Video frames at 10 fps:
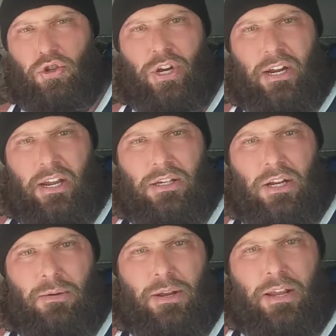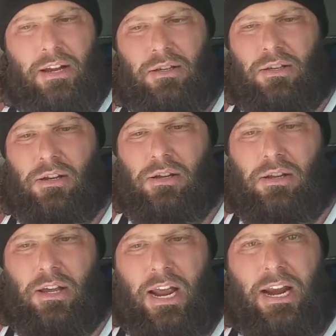These chickens, I mean, that's
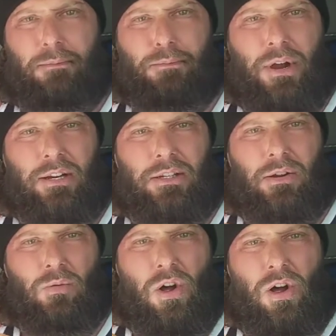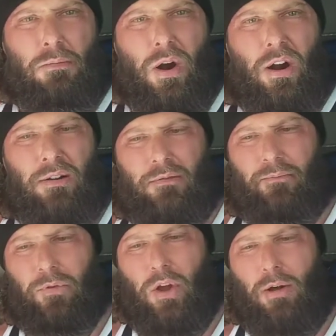eight bucks at Walmart,
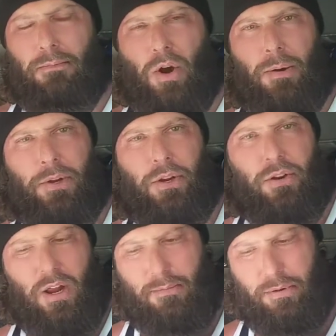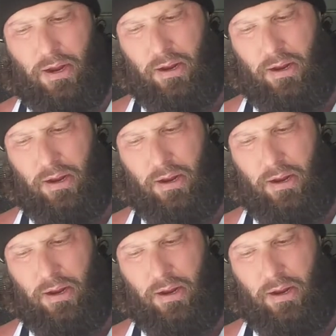all barbecued up.